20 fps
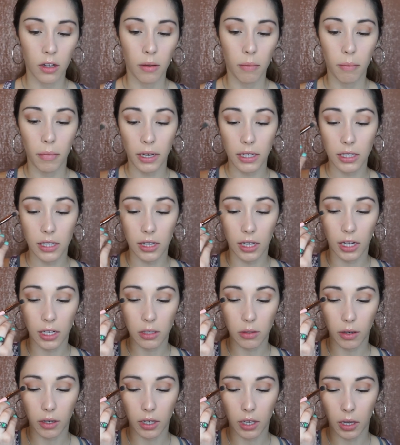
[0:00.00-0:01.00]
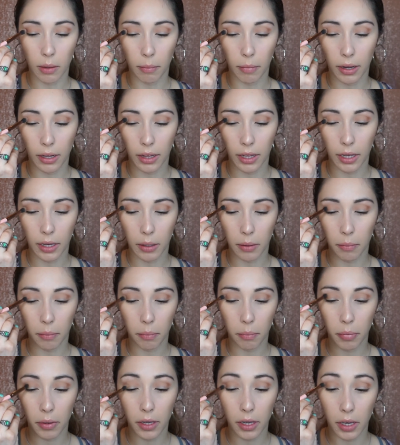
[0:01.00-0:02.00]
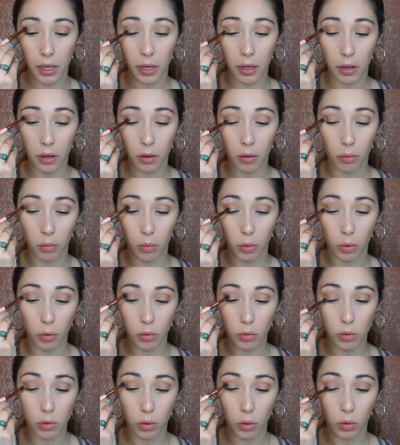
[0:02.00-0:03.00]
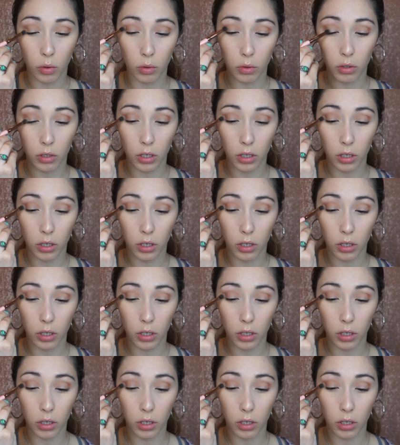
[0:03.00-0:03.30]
Mixing that so I can get my like pink rose gold